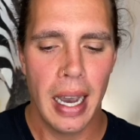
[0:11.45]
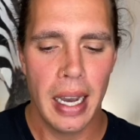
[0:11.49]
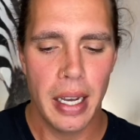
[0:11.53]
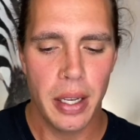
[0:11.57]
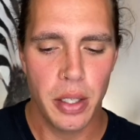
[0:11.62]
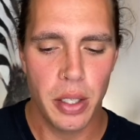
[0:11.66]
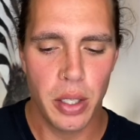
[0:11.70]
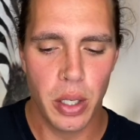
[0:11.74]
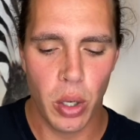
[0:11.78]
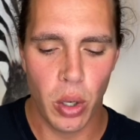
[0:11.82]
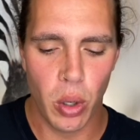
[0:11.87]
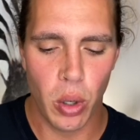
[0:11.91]

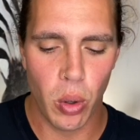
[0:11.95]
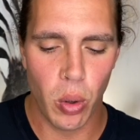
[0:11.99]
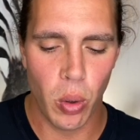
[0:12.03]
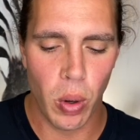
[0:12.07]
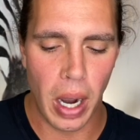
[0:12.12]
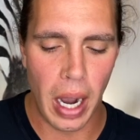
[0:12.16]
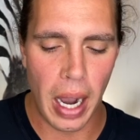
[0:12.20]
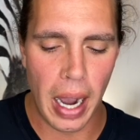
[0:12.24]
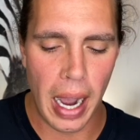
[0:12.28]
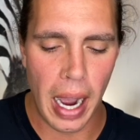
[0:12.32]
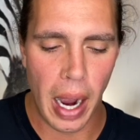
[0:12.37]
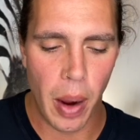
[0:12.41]

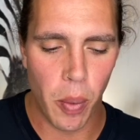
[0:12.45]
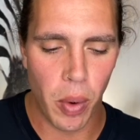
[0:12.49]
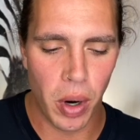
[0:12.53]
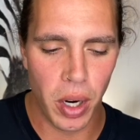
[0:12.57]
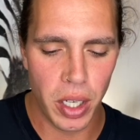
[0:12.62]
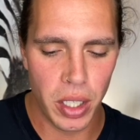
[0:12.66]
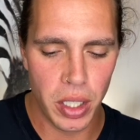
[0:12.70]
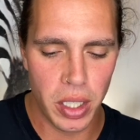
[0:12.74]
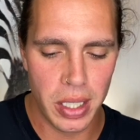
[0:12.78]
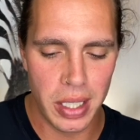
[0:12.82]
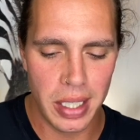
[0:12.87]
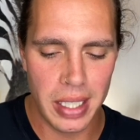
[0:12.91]
So I
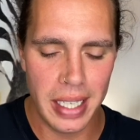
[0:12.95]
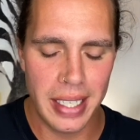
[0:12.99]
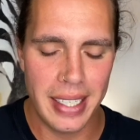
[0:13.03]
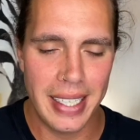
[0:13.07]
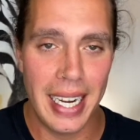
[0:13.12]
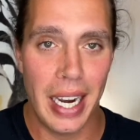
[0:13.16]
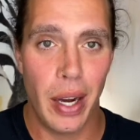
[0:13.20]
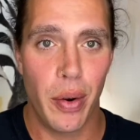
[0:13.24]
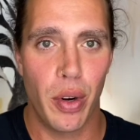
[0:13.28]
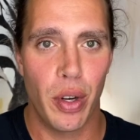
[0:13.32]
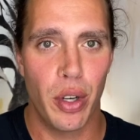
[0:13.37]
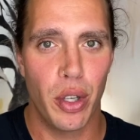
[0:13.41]
wanted to sit
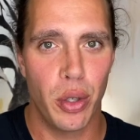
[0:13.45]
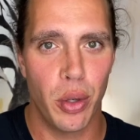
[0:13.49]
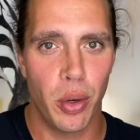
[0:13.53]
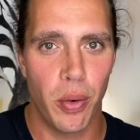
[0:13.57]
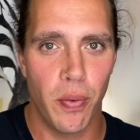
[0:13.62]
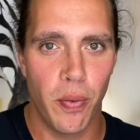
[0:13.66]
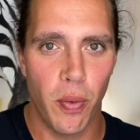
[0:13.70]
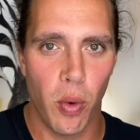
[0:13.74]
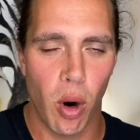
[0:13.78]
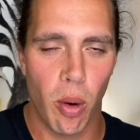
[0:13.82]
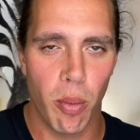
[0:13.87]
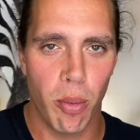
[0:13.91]
down and do a
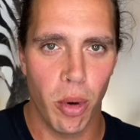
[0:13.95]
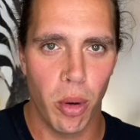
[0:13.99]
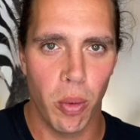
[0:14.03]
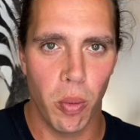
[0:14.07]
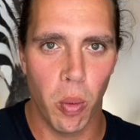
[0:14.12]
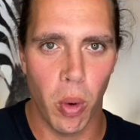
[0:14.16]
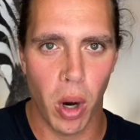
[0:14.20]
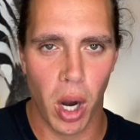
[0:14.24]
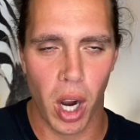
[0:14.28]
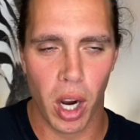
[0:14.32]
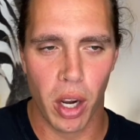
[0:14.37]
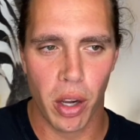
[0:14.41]
formal
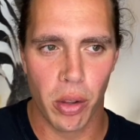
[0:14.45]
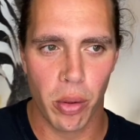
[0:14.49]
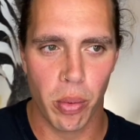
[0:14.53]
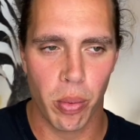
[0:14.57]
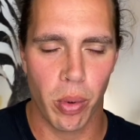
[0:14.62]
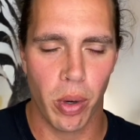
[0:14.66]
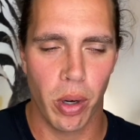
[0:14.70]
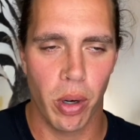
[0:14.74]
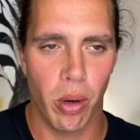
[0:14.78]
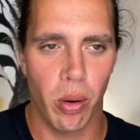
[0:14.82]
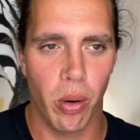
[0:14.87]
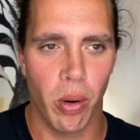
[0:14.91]

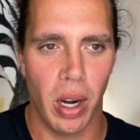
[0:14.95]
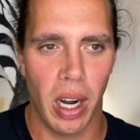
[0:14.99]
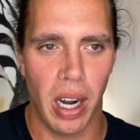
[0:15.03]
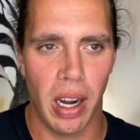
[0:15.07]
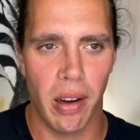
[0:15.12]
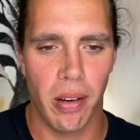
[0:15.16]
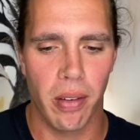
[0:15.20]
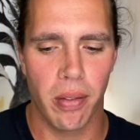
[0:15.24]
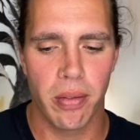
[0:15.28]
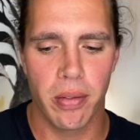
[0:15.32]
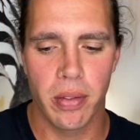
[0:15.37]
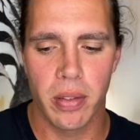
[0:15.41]
walkthrough
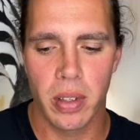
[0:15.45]
of